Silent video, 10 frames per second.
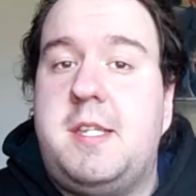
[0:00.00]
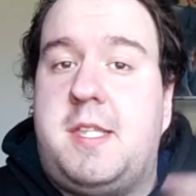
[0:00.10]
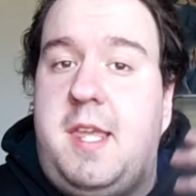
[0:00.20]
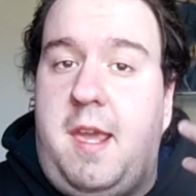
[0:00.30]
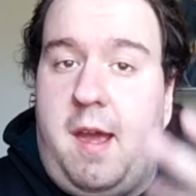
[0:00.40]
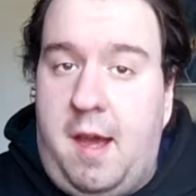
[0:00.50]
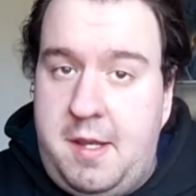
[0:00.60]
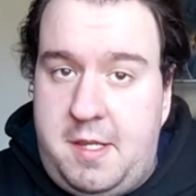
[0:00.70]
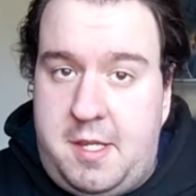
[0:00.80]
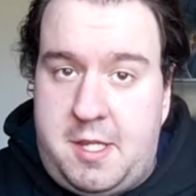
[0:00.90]
is the
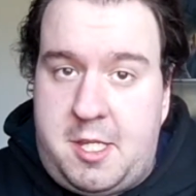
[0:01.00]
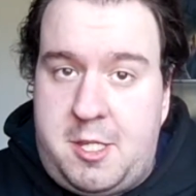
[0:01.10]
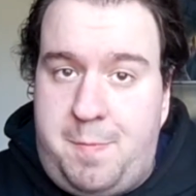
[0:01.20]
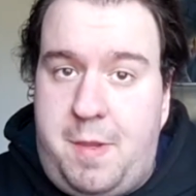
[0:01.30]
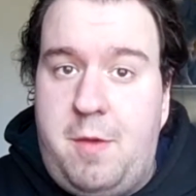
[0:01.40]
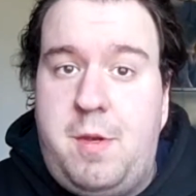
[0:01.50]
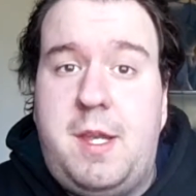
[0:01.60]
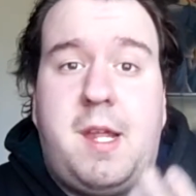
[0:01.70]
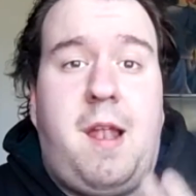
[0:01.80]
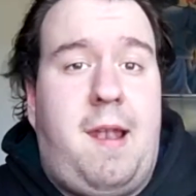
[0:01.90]

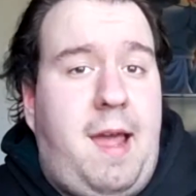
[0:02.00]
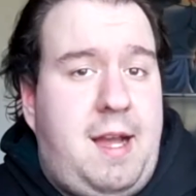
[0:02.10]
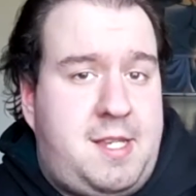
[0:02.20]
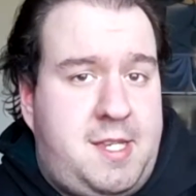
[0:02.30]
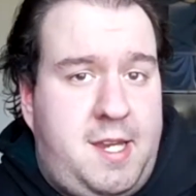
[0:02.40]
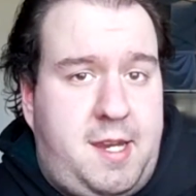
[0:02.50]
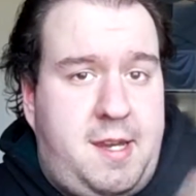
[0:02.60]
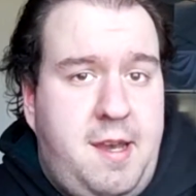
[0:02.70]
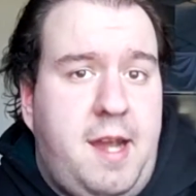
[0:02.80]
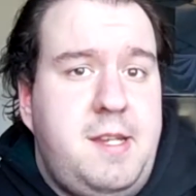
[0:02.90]
undisputed
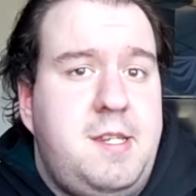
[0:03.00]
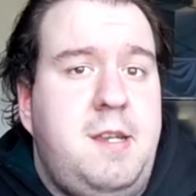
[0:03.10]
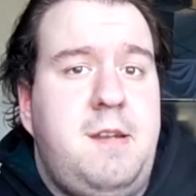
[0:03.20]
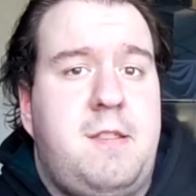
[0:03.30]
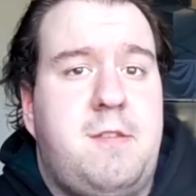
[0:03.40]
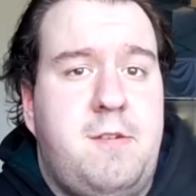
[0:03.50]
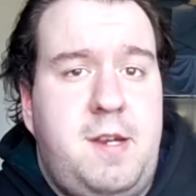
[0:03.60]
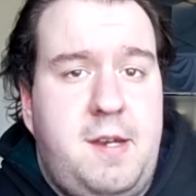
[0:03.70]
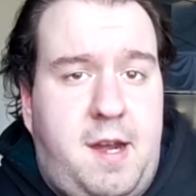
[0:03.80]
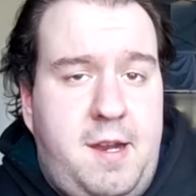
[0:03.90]
classic
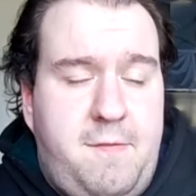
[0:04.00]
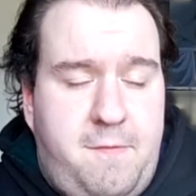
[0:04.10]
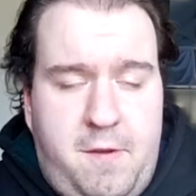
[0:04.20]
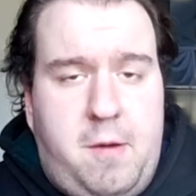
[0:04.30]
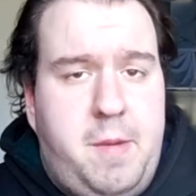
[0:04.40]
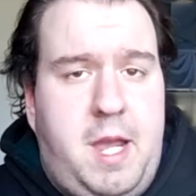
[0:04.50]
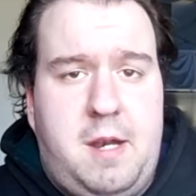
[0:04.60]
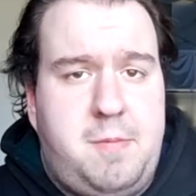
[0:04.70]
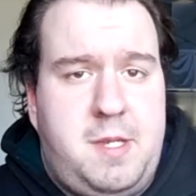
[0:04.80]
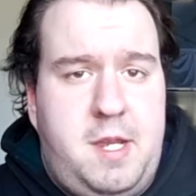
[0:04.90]
1939 film
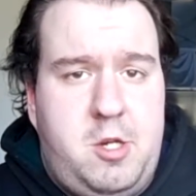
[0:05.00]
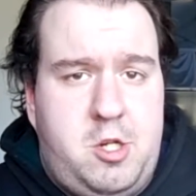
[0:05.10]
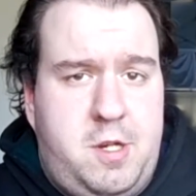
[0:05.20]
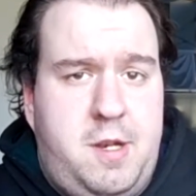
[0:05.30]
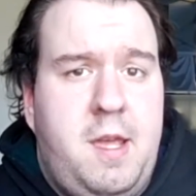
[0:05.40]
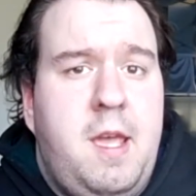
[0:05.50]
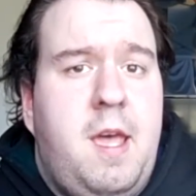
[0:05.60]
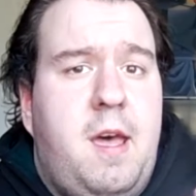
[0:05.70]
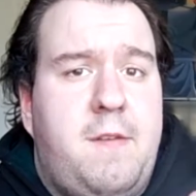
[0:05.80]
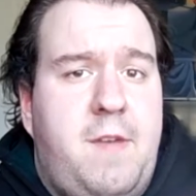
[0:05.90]
adaptation
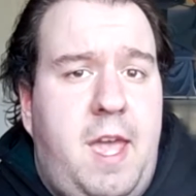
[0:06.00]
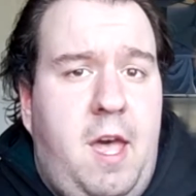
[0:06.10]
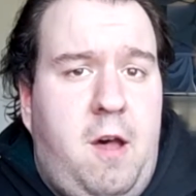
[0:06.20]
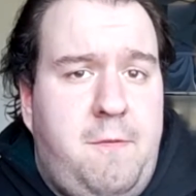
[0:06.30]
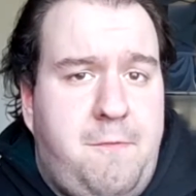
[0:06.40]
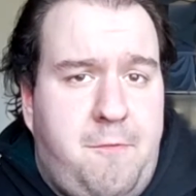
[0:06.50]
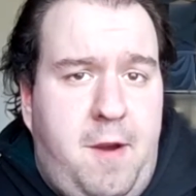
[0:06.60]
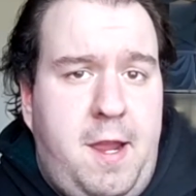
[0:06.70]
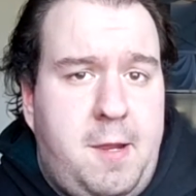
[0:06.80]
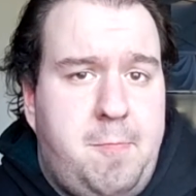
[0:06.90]
of L.
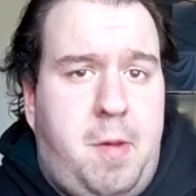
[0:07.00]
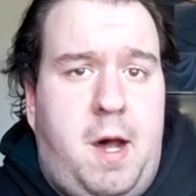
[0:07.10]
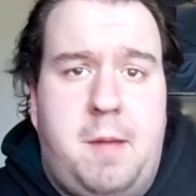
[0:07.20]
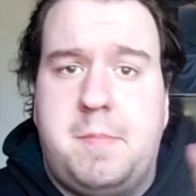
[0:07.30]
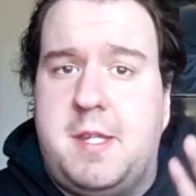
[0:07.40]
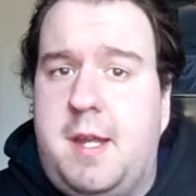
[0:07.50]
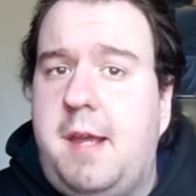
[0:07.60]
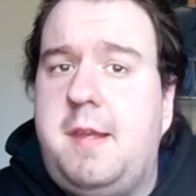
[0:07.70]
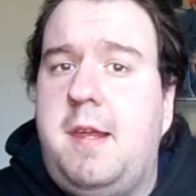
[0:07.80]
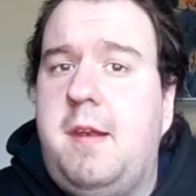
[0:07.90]
Frank Baum's
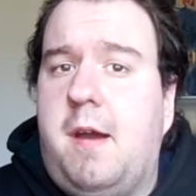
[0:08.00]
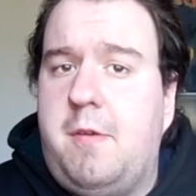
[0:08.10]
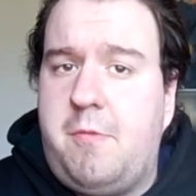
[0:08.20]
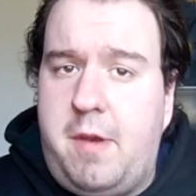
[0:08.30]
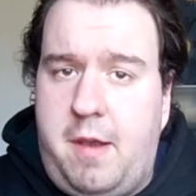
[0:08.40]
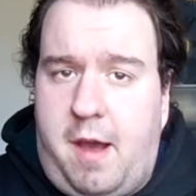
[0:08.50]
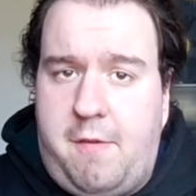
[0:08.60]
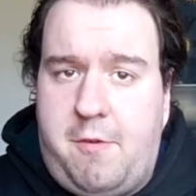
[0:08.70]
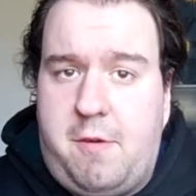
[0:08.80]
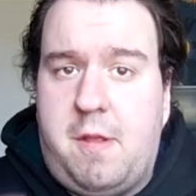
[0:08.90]
1900
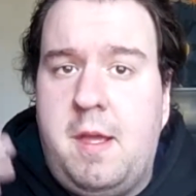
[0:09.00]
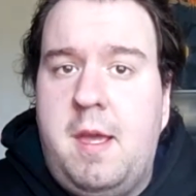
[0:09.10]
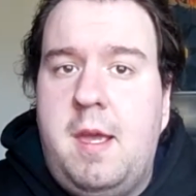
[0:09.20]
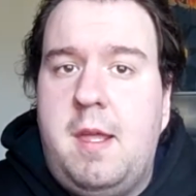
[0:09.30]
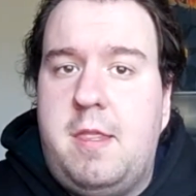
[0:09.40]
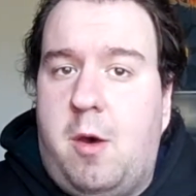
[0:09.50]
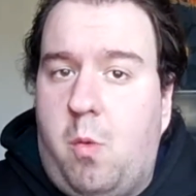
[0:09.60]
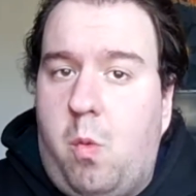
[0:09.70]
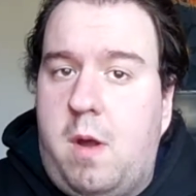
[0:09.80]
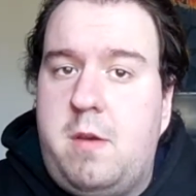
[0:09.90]
novel, The
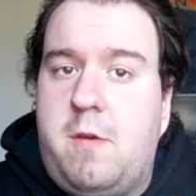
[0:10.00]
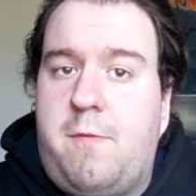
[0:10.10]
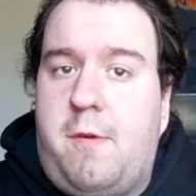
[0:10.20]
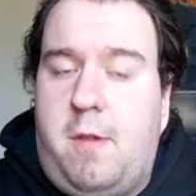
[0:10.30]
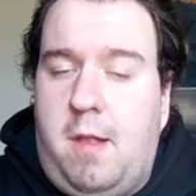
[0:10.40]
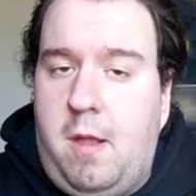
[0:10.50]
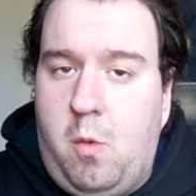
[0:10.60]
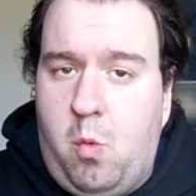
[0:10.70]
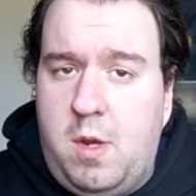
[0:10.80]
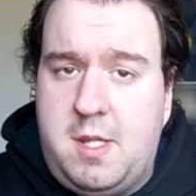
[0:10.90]
Wonderful
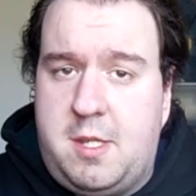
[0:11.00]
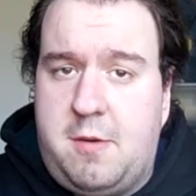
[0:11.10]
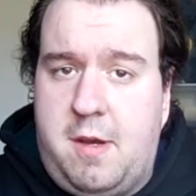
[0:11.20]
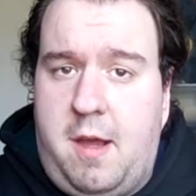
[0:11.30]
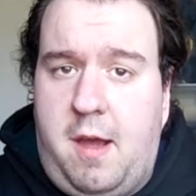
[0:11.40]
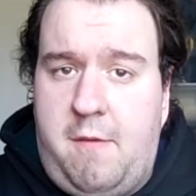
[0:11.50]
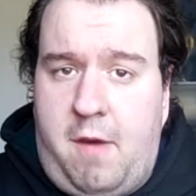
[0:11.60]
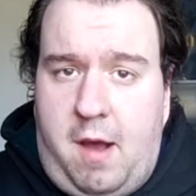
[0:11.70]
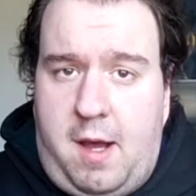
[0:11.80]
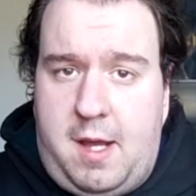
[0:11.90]
Wizard
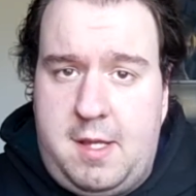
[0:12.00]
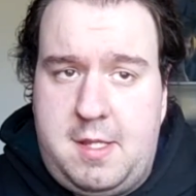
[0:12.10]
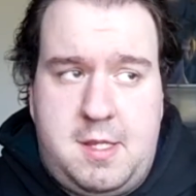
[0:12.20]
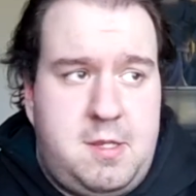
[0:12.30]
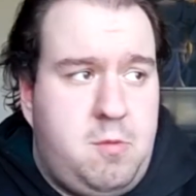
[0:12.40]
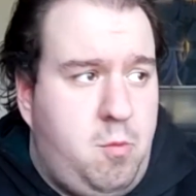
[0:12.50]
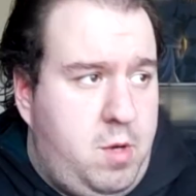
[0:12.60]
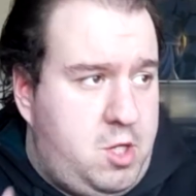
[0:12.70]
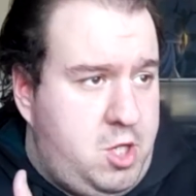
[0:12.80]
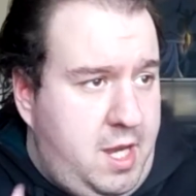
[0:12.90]
of Oz,
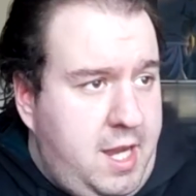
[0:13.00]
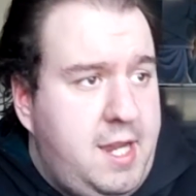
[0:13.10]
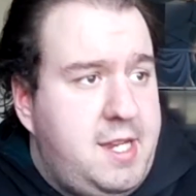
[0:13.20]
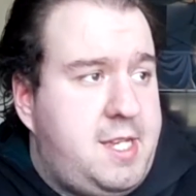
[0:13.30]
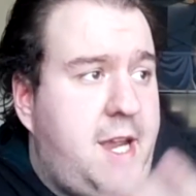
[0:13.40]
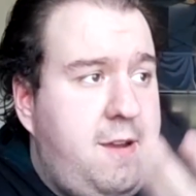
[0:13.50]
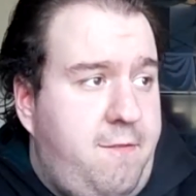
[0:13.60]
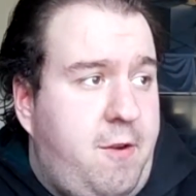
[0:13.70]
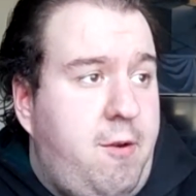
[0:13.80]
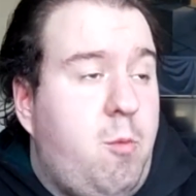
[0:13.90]
which is a
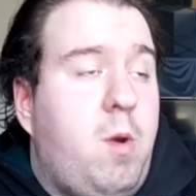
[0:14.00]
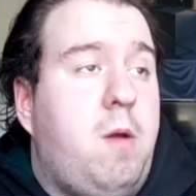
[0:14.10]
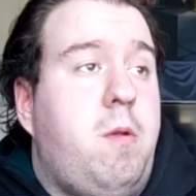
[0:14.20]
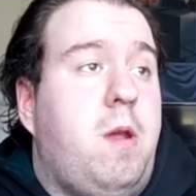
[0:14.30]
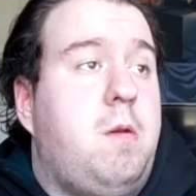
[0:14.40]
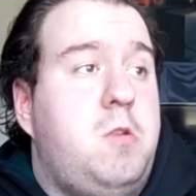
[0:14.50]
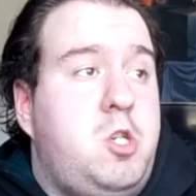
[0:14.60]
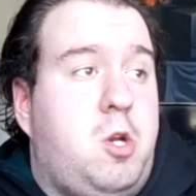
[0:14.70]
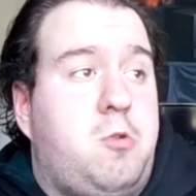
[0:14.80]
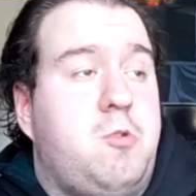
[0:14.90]
very well-known
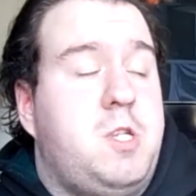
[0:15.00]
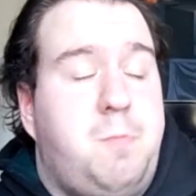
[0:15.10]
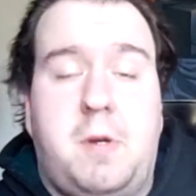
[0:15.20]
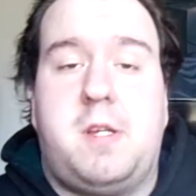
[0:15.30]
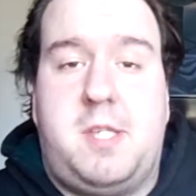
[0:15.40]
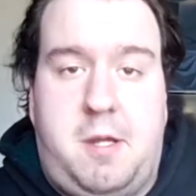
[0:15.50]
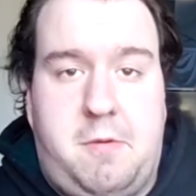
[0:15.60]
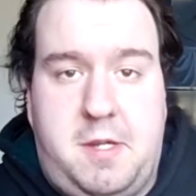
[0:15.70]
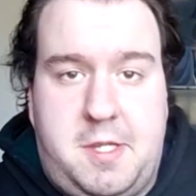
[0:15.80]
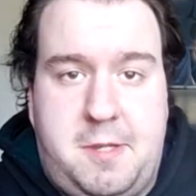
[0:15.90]
children's book
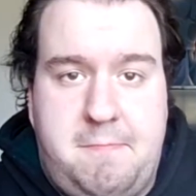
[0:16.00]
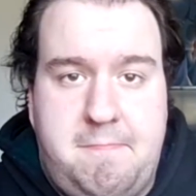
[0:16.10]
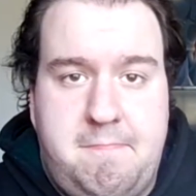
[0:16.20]
series.